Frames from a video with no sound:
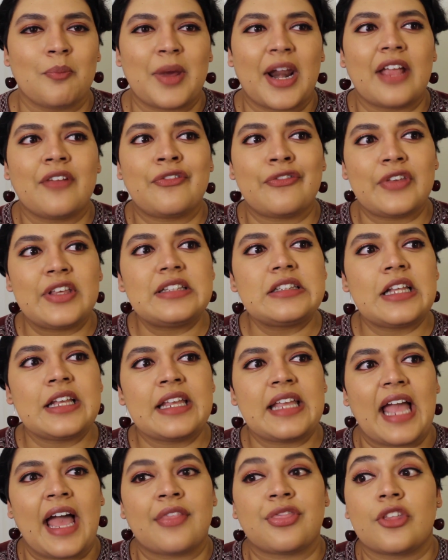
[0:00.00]
but I feel
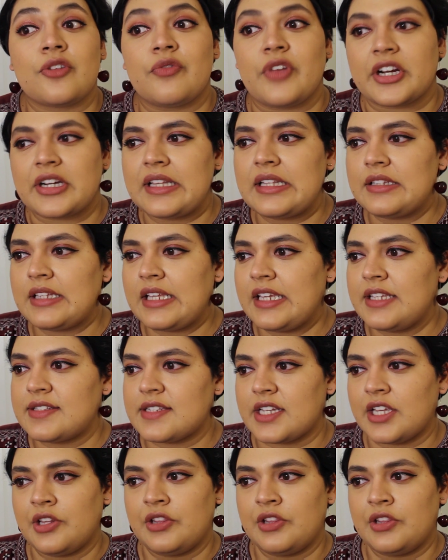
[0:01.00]
like at the very least